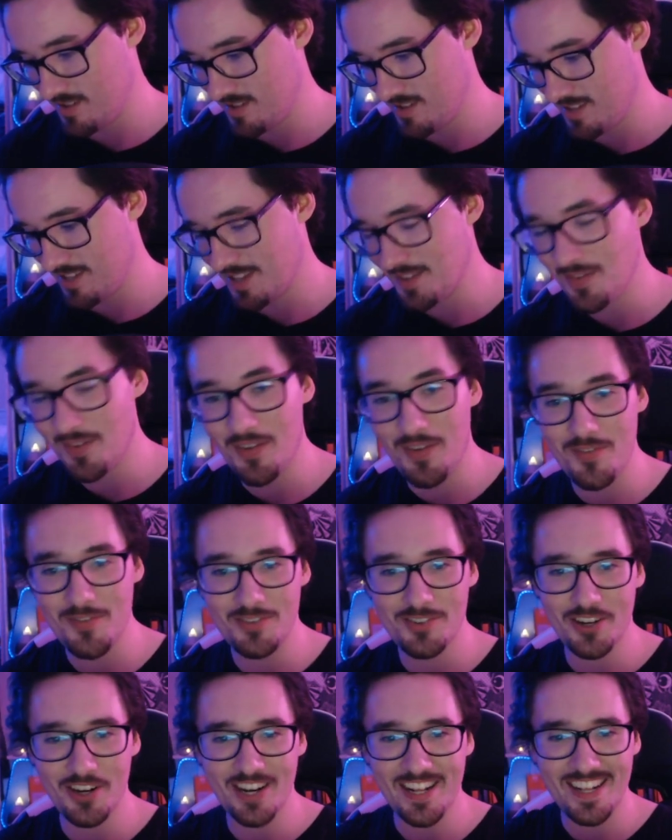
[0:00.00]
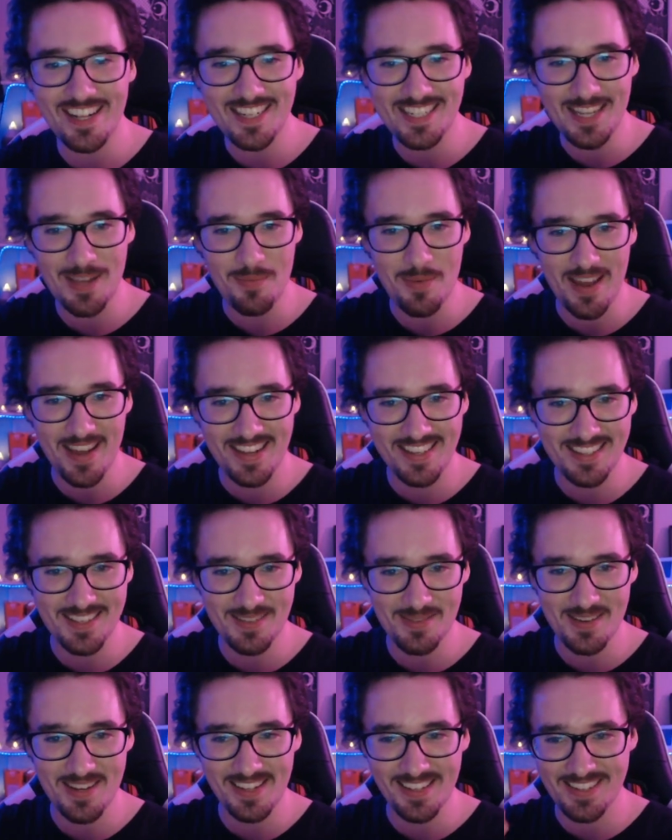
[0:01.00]
You've even done a little Tipex
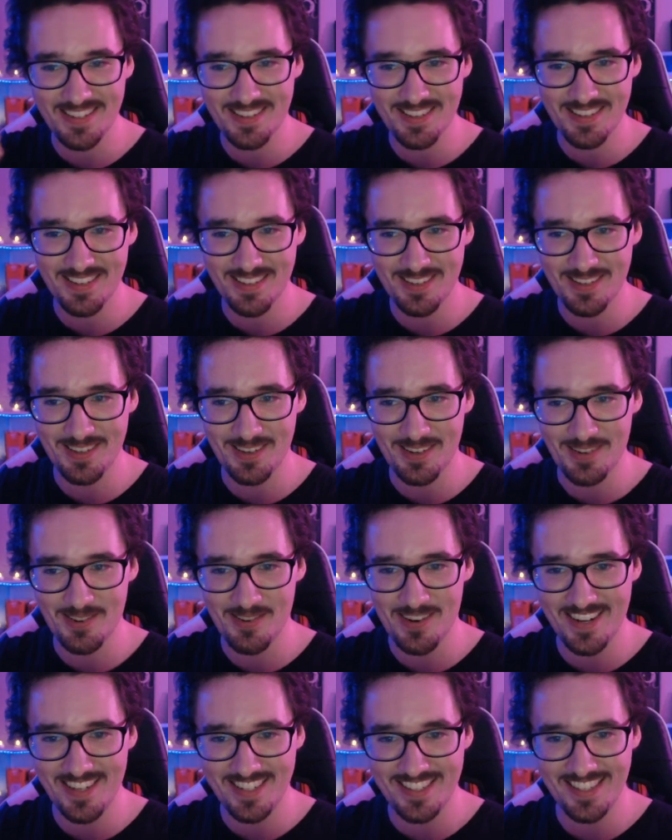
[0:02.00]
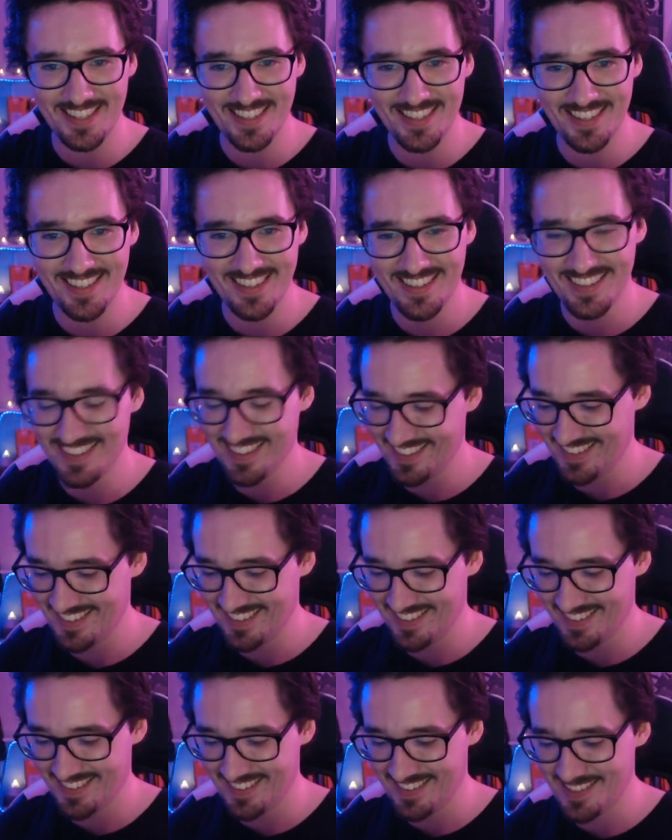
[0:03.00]
as well to correct the...
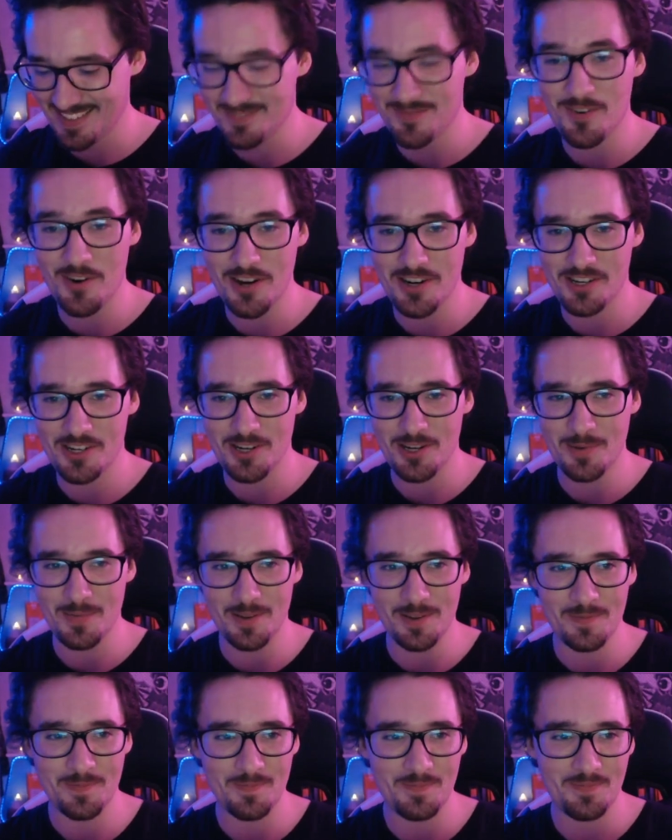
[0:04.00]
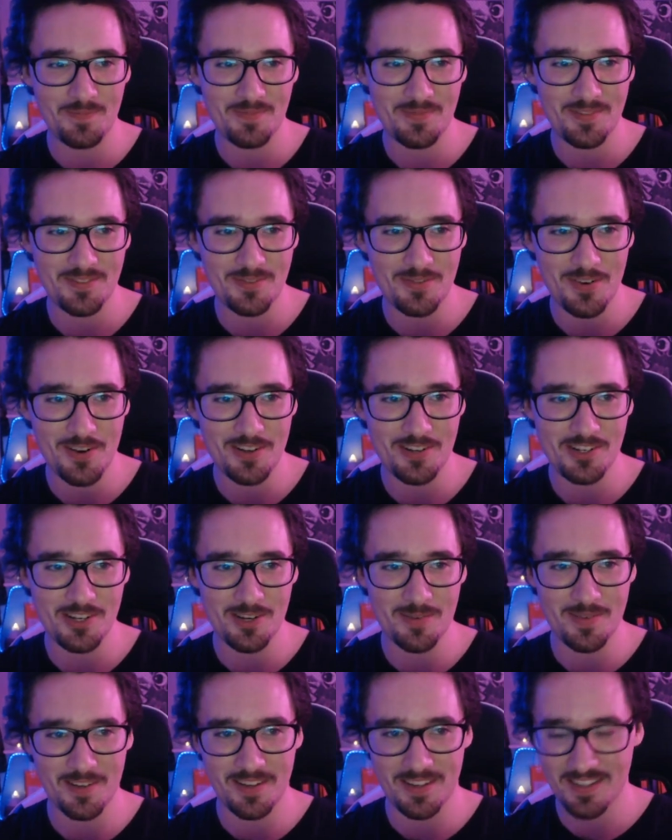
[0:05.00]
That's very charming. It's very
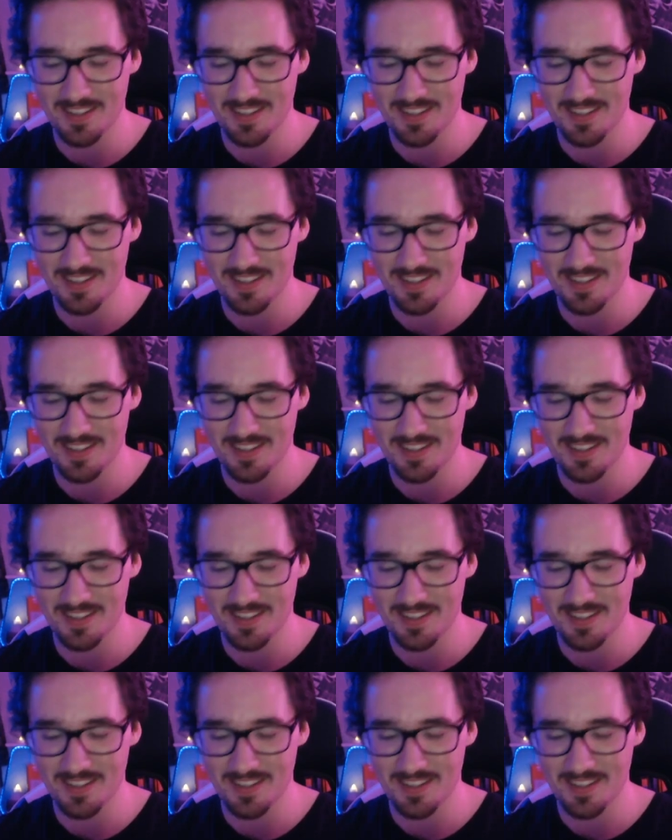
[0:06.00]
charming.